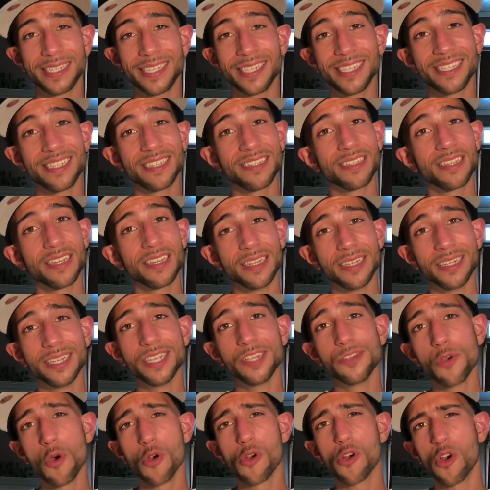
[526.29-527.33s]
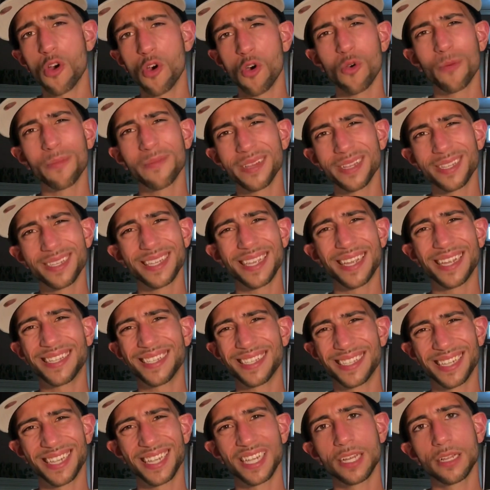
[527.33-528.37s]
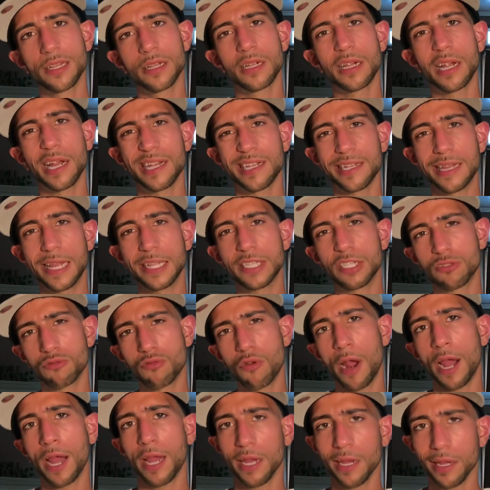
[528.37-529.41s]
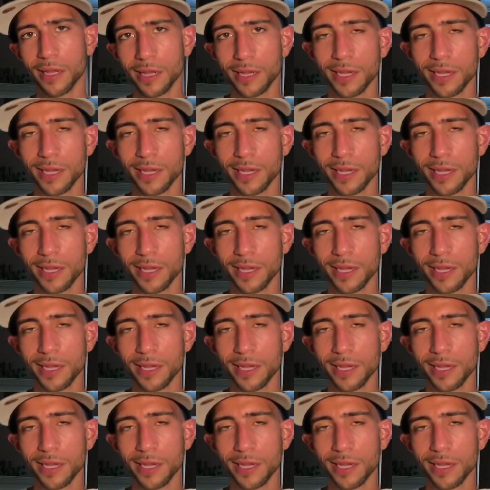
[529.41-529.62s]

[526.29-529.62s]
this is the Dior Homme Intense killer, and that's right,